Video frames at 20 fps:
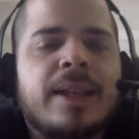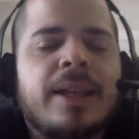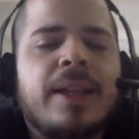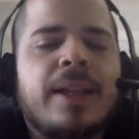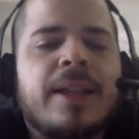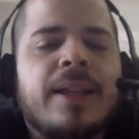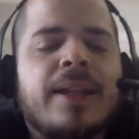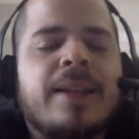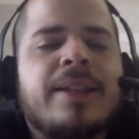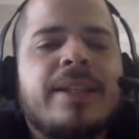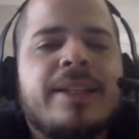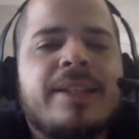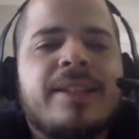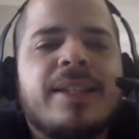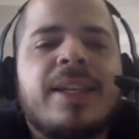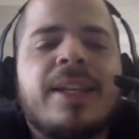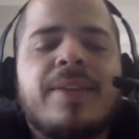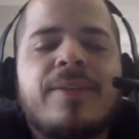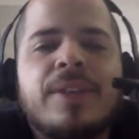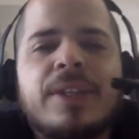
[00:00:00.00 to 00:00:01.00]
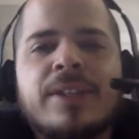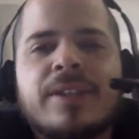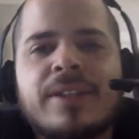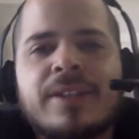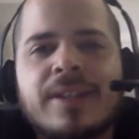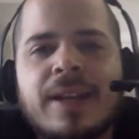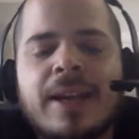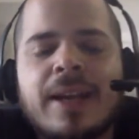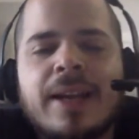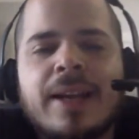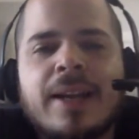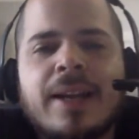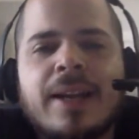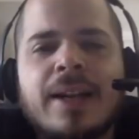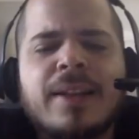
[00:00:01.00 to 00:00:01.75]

he, and Disney even said,